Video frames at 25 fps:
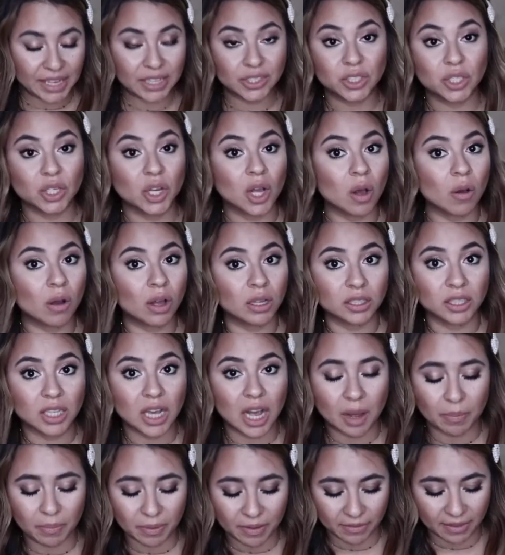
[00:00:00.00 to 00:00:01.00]
And to go on
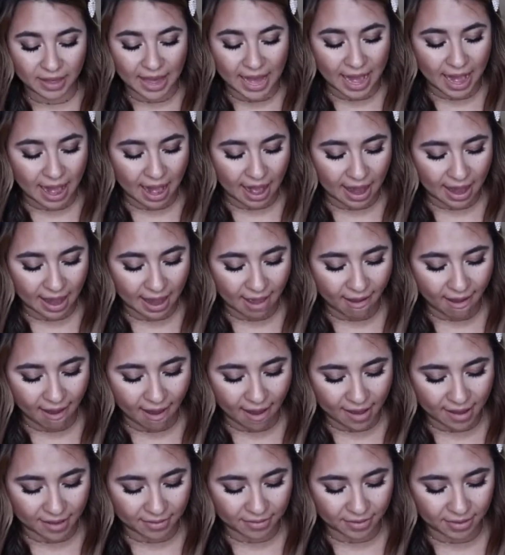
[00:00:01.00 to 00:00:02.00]
top of that, I
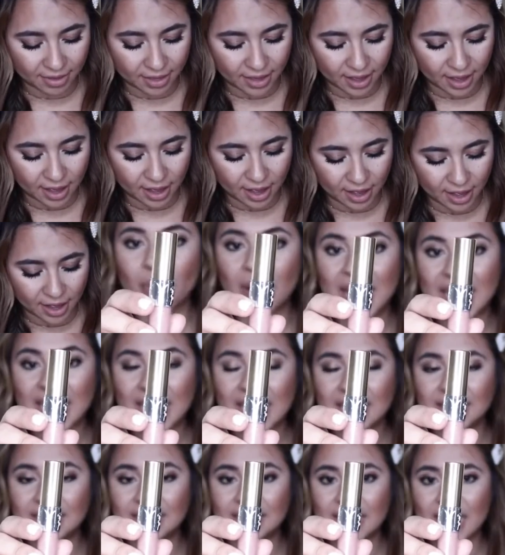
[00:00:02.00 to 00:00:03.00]
have the Y
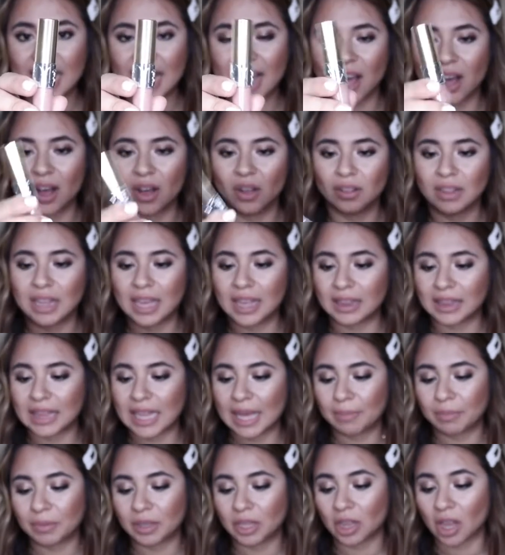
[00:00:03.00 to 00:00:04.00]
S L
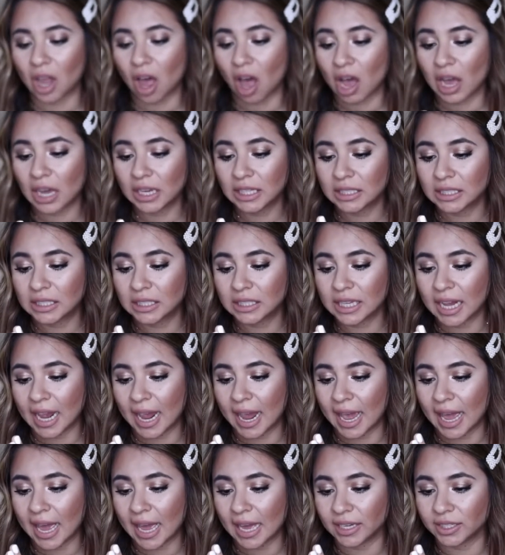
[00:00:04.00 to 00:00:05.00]
lip gloss
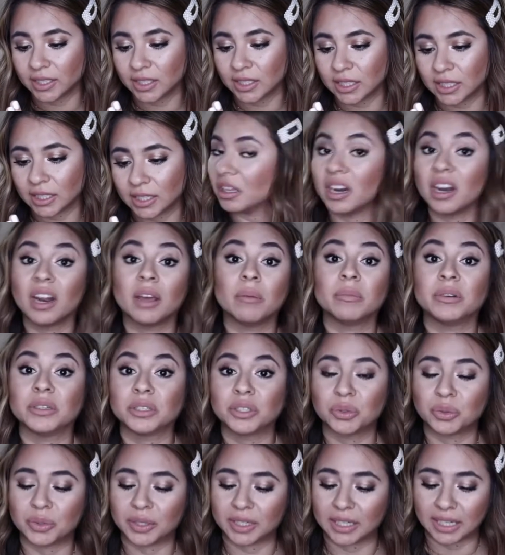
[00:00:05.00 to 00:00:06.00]
and the number
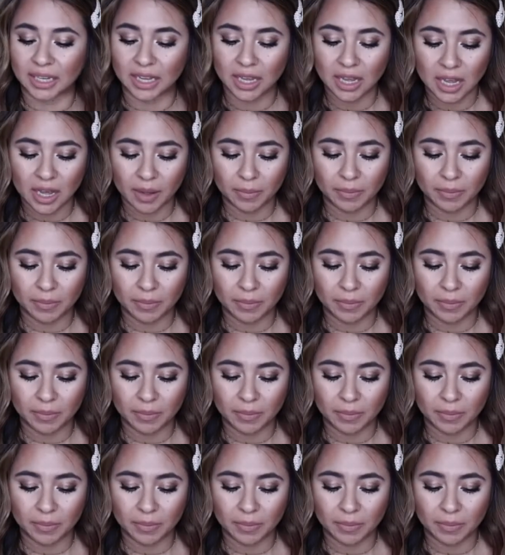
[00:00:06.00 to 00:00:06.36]
twenty,